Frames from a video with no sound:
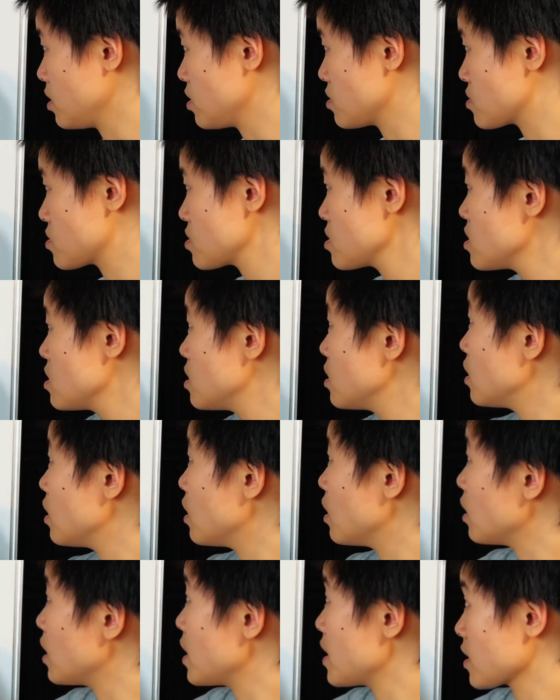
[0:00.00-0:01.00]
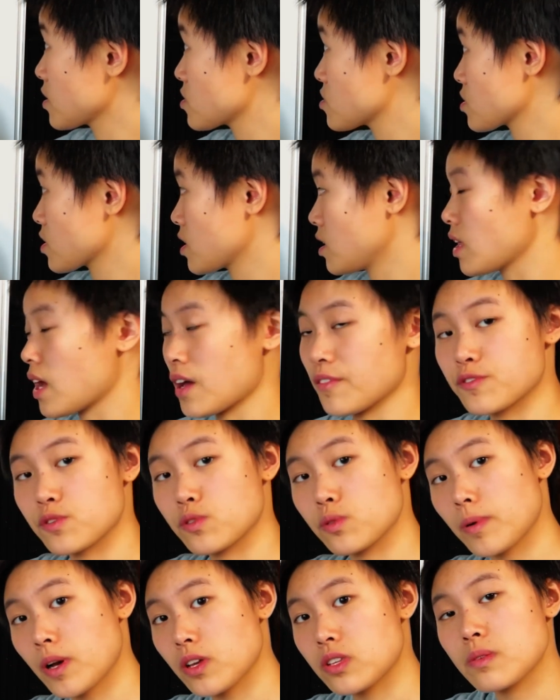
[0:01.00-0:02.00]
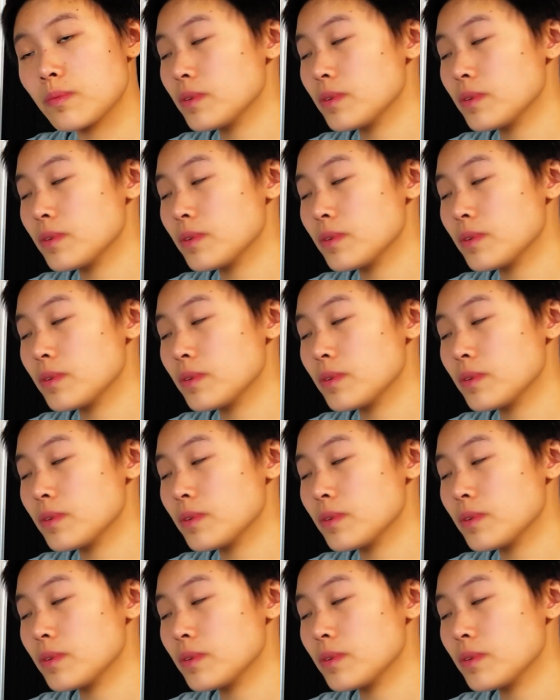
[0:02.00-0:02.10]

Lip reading: because x can have 2